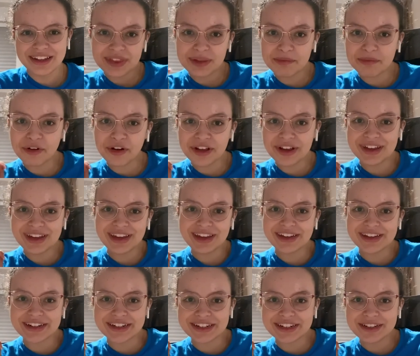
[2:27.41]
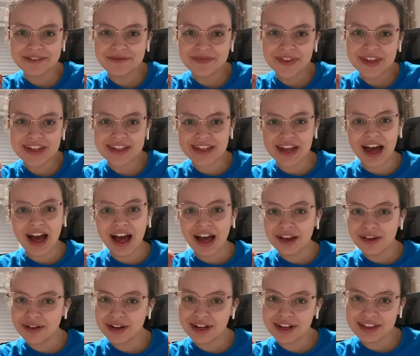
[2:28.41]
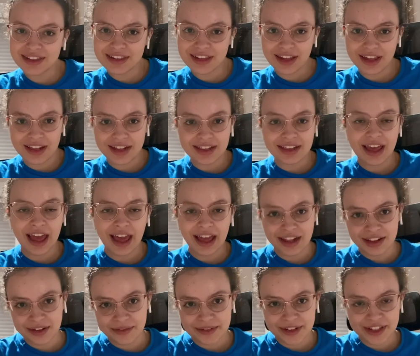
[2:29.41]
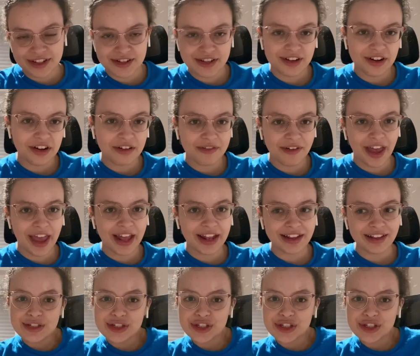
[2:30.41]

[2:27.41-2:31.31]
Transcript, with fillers: the point here is that I couldn't attend the end of the year event,